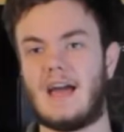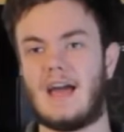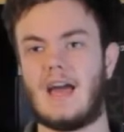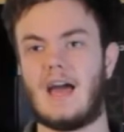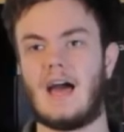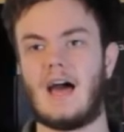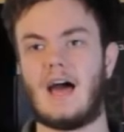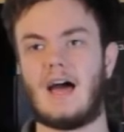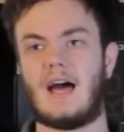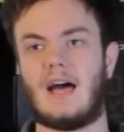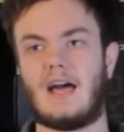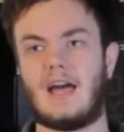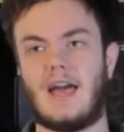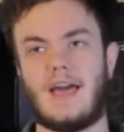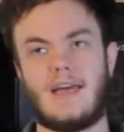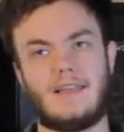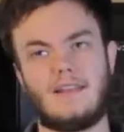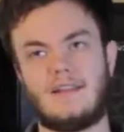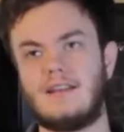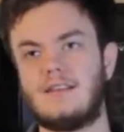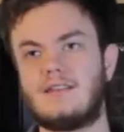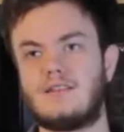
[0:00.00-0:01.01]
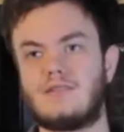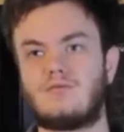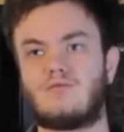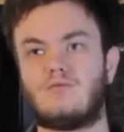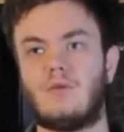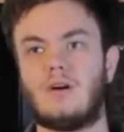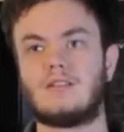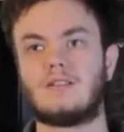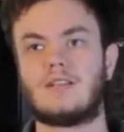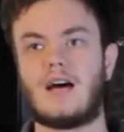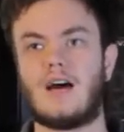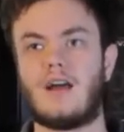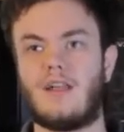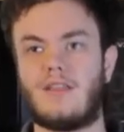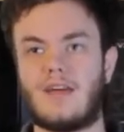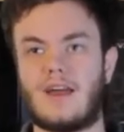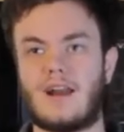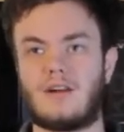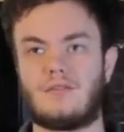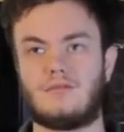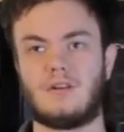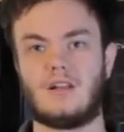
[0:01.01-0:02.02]
And this is one title
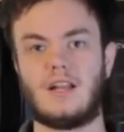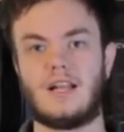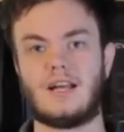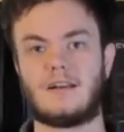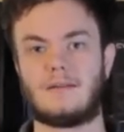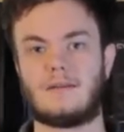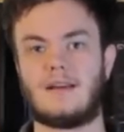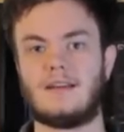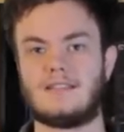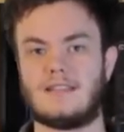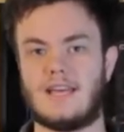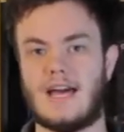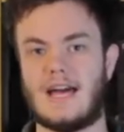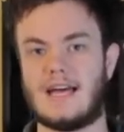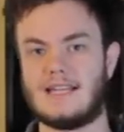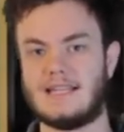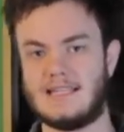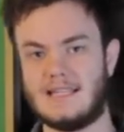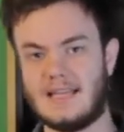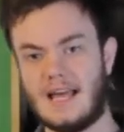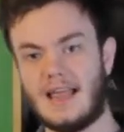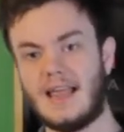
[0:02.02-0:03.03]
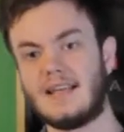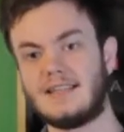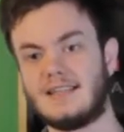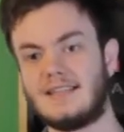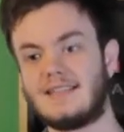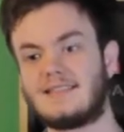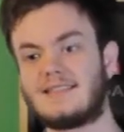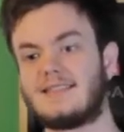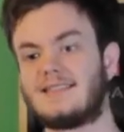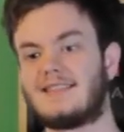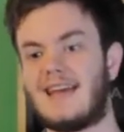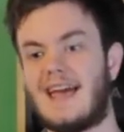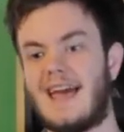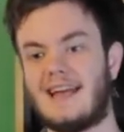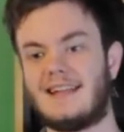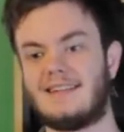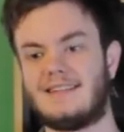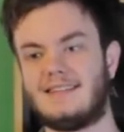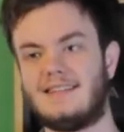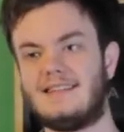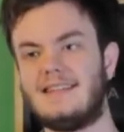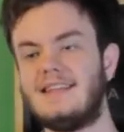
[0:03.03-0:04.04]
that I really liked because it had DLSS
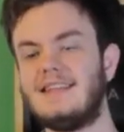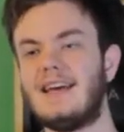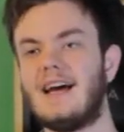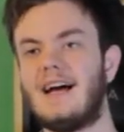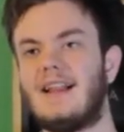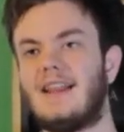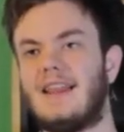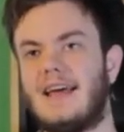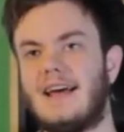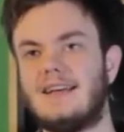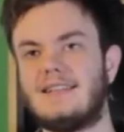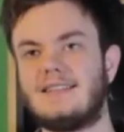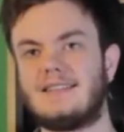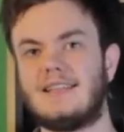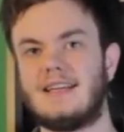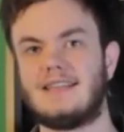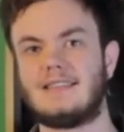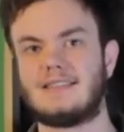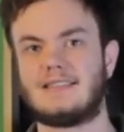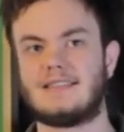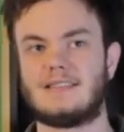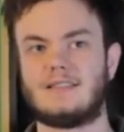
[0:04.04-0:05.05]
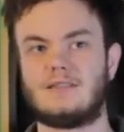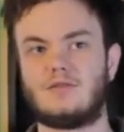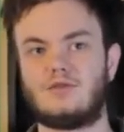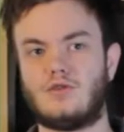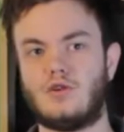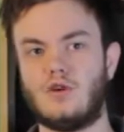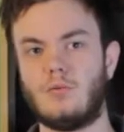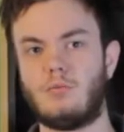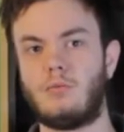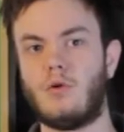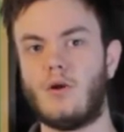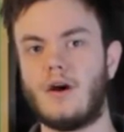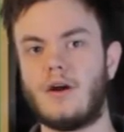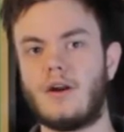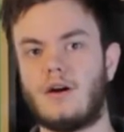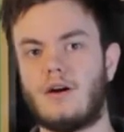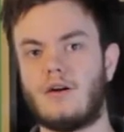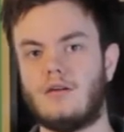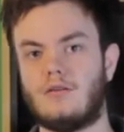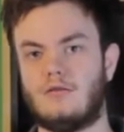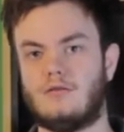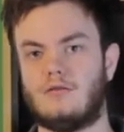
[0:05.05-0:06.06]

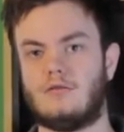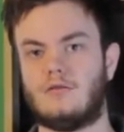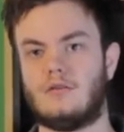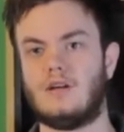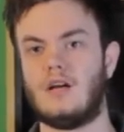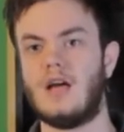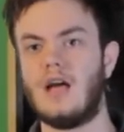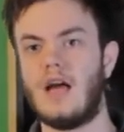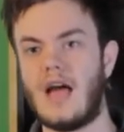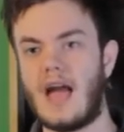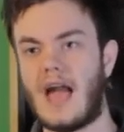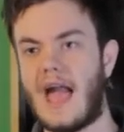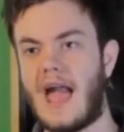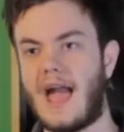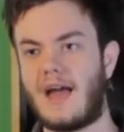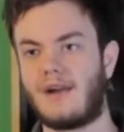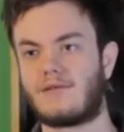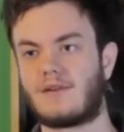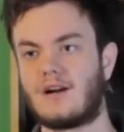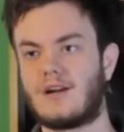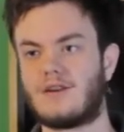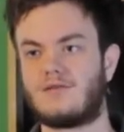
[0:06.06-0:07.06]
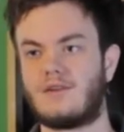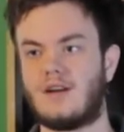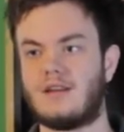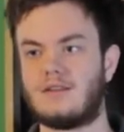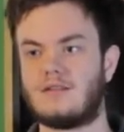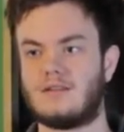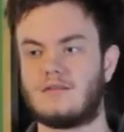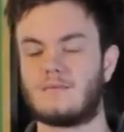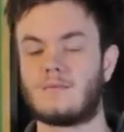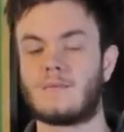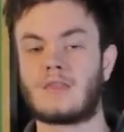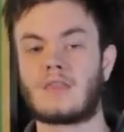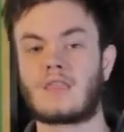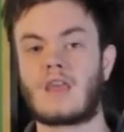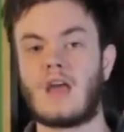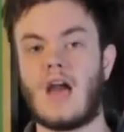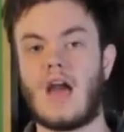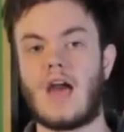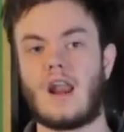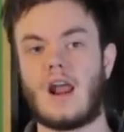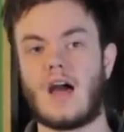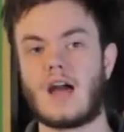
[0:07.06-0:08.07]
2.0 and ray tracing.
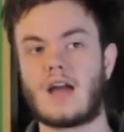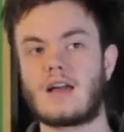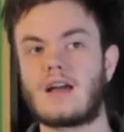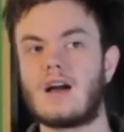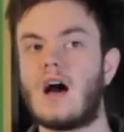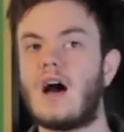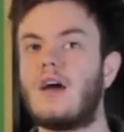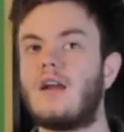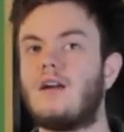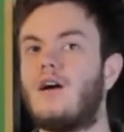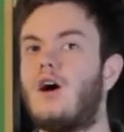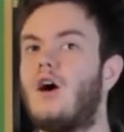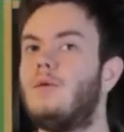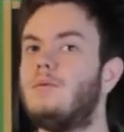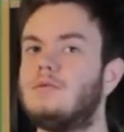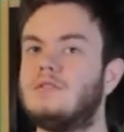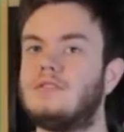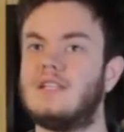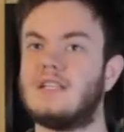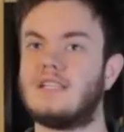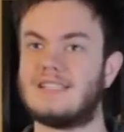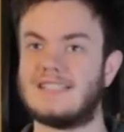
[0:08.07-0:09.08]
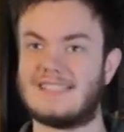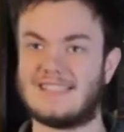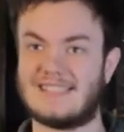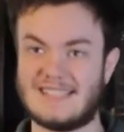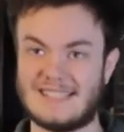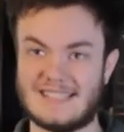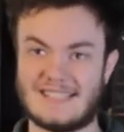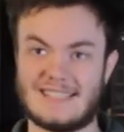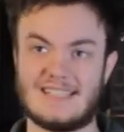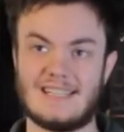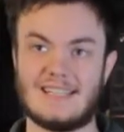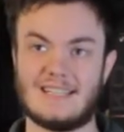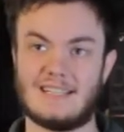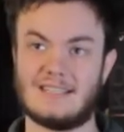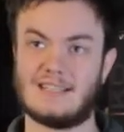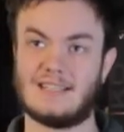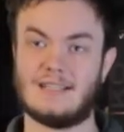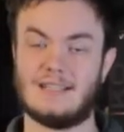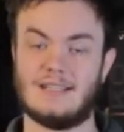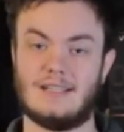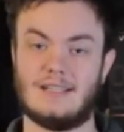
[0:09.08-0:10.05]
And I got almost a consistent